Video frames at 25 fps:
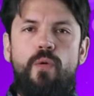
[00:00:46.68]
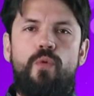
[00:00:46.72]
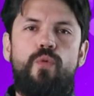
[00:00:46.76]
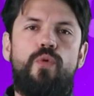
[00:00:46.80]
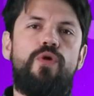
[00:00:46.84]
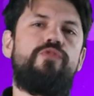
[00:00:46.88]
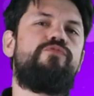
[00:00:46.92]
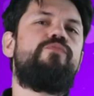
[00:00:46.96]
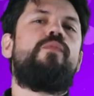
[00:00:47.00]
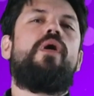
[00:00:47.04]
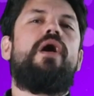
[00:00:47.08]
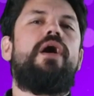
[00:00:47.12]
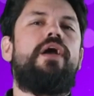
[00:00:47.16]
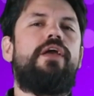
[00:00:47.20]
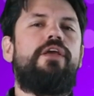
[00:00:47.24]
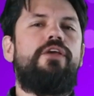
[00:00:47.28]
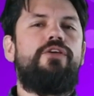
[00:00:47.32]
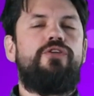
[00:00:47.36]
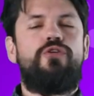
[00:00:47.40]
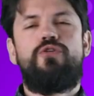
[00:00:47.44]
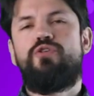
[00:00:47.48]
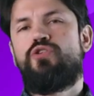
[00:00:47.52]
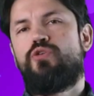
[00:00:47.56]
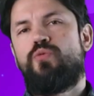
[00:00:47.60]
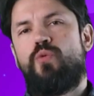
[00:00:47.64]
With my
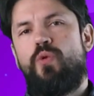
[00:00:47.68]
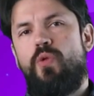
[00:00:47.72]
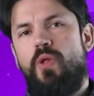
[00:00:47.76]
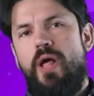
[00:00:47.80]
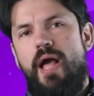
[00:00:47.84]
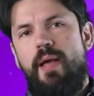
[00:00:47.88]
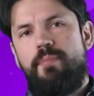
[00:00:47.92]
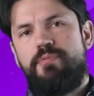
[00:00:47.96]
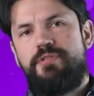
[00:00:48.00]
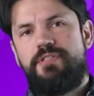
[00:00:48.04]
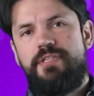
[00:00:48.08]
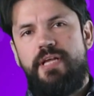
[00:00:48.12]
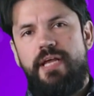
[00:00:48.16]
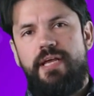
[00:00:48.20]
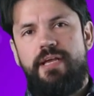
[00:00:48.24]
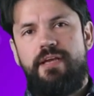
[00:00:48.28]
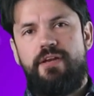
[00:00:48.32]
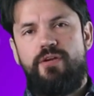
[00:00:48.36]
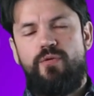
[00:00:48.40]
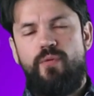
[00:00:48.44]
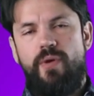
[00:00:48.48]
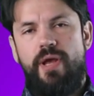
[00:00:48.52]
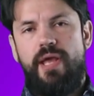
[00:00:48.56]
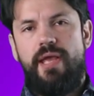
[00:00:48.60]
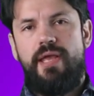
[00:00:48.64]
usual apps taken
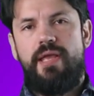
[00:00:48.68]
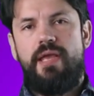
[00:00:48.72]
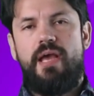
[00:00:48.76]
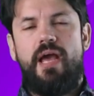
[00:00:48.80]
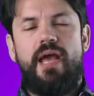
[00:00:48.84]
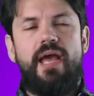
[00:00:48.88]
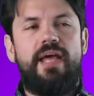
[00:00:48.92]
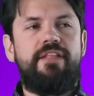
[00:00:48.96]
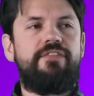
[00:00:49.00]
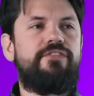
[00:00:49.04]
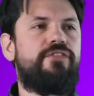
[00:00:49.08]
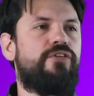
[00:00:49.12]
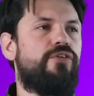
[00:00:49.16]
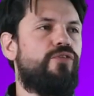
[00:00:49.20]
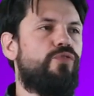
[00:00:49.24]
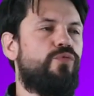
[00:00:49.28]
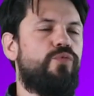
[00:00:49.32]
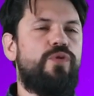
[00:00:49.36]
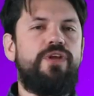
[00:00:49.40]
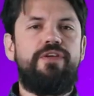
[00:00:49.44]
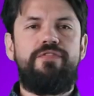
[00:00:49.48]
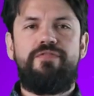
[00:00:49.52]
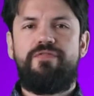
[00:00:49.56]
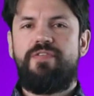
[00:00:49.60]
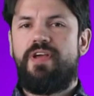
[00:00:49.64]
away, I had to
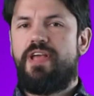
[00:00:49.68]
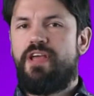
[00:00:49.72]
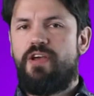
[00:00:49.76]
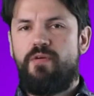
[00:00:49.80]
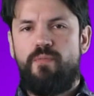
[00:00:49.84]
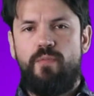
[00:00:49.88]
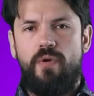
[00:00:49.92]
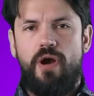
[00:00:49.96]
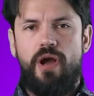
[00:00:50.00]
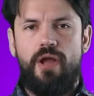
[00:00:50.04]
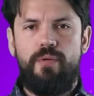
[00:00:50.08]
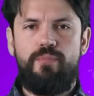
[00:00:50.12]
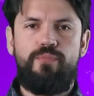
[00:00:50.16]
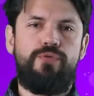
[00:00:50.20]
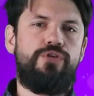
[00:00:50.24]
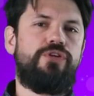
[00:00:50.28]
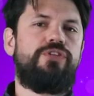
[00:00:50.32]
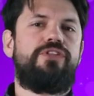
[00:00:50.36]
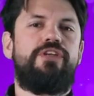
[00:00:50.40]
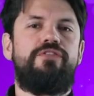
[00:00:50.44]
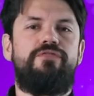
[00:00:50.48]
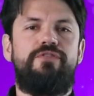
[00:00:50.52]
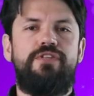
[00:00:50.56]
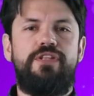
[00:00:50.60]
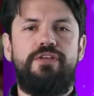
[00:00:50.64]
rethink my
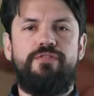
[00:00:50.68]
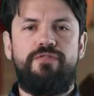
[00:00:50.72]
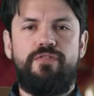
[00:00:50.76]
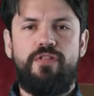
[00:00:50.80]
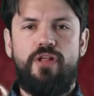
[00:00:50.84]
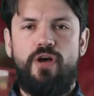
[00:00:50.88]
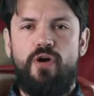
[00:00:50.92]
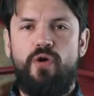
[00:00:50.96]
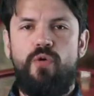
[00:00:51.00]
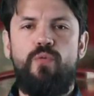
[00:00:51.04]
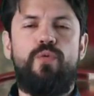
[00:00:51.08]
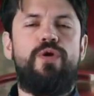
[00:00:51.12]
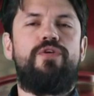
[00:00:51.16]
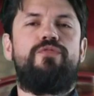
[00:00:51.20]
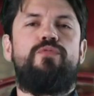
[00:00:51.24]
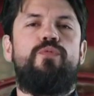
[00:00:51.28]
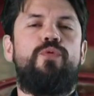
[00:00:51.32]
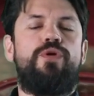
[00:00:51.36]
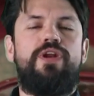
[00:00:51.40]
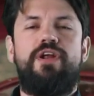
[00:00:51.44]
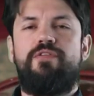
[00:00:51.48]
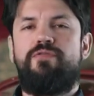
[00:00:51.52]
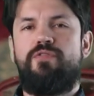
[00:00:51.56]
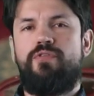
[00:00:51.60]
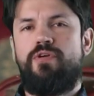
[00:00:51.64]
productivity flow with
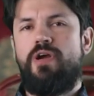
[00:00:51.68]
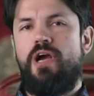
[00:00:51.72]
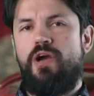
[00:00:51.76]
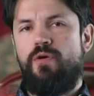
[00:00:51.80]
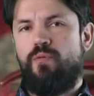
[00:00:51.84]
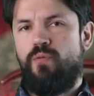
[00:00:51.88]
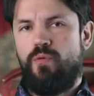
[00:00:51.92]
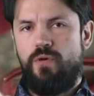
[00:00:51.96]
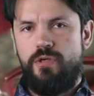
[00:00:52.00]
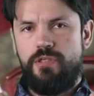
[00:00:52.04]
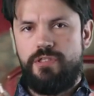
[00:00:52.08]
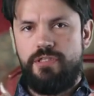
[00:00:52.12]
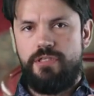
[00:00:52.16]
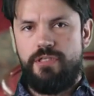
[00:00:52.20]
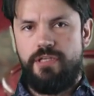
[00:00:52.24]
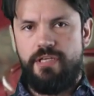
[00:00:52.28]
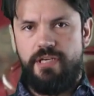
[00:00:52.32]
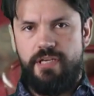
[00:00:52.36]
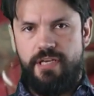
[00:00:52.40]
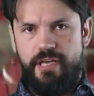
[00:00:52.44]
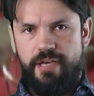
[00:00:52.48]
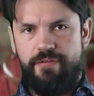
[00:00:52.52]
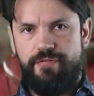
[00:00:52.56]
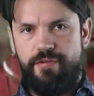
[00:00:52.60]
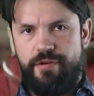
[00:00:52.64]
whatever I was
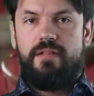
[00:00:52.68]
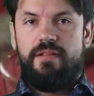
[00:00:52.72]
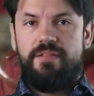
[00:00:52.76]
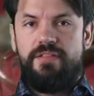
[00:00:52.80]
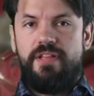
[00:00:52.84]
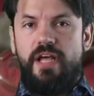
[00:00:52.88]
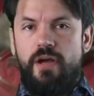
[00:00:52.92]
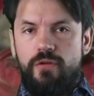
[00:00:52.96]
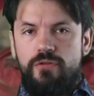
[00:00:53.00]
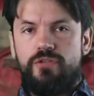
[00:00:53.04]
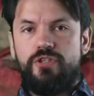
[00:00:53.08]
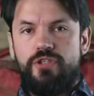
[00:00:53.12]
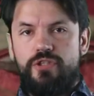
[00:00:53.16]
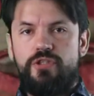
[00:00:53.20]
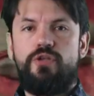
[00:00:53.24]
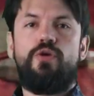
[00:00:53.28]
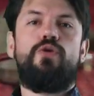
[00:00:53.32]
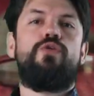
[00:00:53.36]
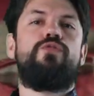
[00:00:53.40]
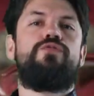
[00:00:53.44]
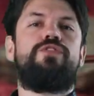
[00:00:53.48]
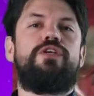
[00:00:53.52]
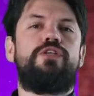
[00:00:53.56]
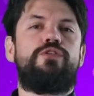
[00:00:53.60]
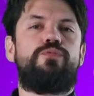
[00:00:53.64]
given. Now to
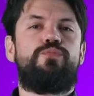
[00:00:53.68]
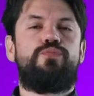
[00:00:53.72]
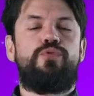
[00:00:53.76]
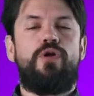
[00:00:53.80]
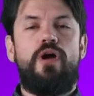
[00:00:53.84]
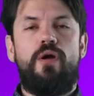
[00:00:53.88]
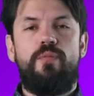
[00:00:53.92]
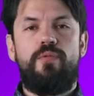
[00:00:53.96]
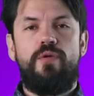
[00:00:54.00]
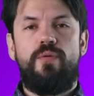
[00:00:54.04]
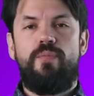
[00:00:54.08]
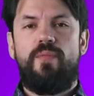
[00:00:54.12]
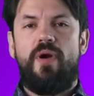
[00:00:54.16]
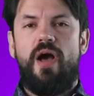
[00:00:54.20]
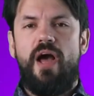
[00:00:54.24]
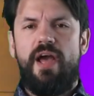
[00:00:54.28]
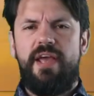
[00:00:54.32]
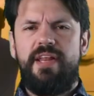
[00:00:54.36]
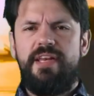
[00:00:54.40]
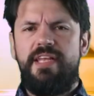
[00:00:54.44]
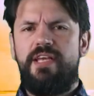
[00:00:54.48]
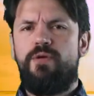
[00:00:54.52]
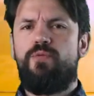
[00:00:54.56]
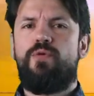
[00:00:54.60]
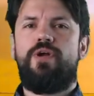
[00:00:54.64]
solve this problem,
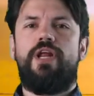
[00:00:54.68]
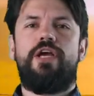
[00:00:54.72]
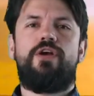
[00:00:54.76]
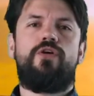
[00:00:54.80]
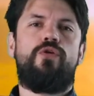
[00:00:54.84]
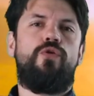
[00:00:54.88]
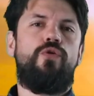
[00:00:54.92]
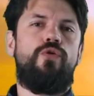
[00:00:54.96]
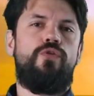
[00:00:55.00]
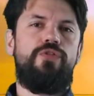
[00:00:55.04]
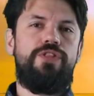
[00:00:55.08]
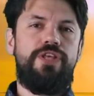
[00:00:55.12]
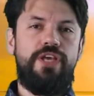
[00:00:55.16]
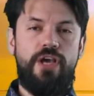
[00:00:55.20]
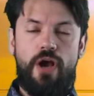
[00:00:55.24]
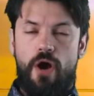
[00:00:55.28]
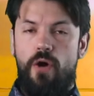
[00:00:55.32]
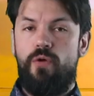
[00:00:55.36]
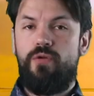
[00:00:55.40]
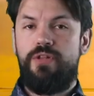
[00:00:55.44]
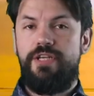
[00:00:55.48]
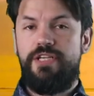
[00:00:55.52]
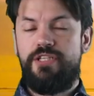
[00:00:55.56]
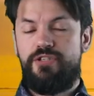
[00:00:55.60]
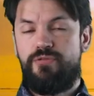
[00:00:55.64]
I need what I call the
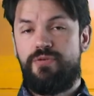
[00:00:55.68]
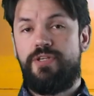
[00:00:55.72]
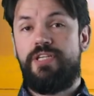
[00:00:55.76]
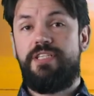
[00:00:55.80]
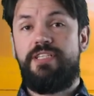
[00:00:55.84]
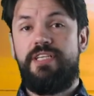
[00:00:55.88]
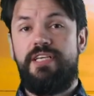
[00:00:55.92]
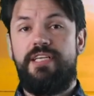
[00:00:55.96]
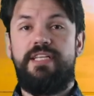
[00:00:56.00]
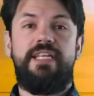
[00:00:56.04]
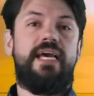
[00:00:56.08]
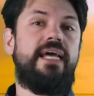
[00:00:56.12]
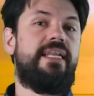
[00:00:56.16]
holy trinity.